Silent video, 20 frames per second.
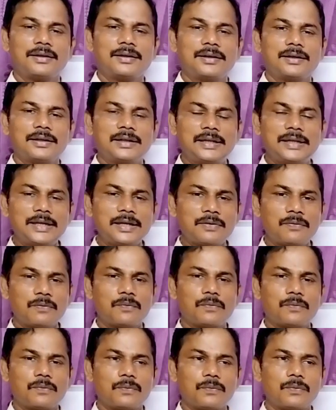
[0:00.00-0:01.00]
Here,
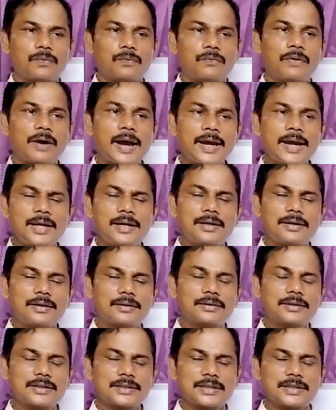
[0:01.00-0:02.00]
why
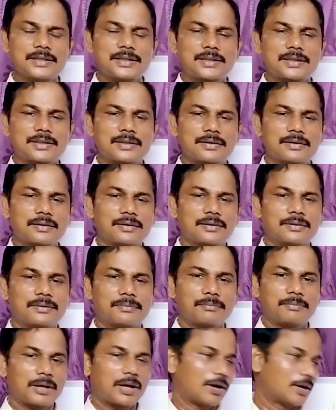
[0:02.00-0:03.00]
this is?
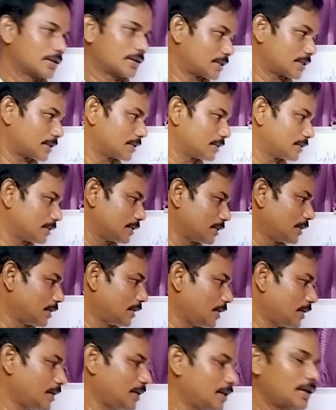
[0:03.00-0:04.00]
Because
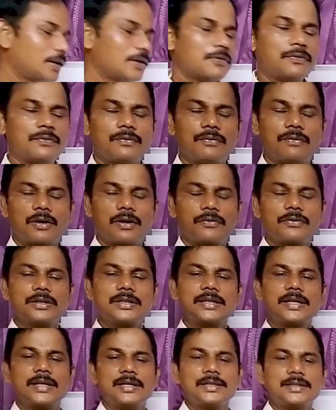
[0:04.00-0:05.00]
here what we
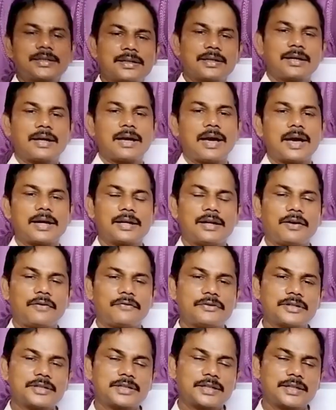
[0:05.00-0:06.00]
say is angle of
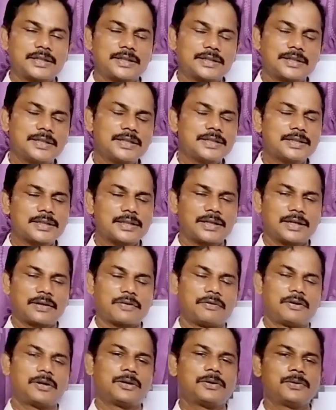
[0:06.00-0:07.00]
incidence is
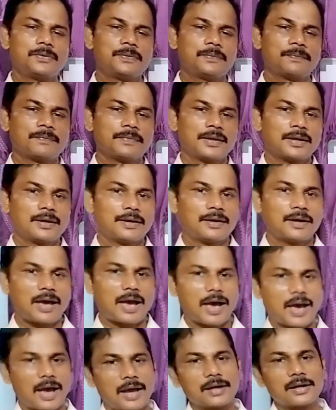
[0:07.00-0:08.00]
equal to
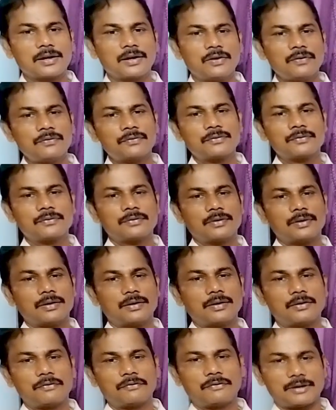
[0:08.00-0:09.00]
angle of
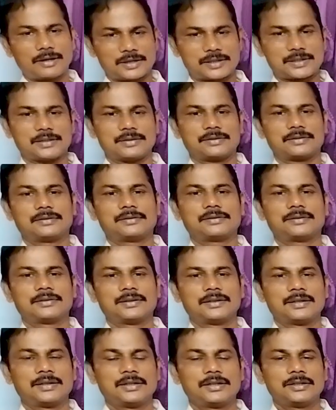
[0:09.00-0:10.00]
reflection.
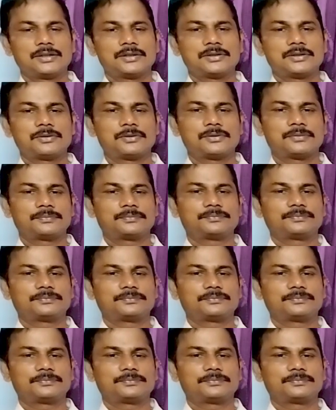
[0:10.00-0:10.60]
So